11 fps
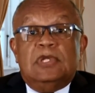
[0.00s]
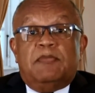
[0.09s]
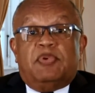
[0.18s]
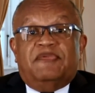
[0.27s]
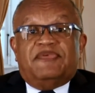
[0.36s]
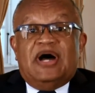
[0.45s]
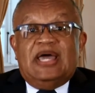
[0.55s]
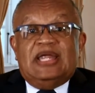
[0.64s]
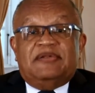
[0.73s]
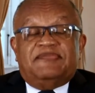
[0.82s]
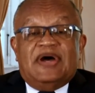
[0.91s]
provide
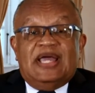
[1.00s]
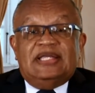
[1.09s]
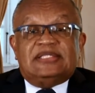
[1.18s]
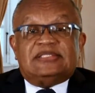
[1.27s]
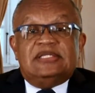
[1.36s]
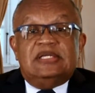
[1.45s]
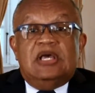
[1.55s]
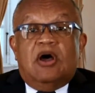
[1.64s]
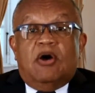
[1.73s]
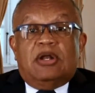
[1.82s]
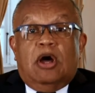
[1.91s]
advice
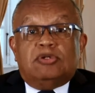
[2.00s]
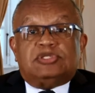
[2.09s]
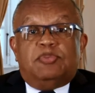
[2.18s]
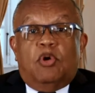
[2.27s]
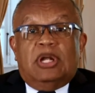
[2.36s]
on how small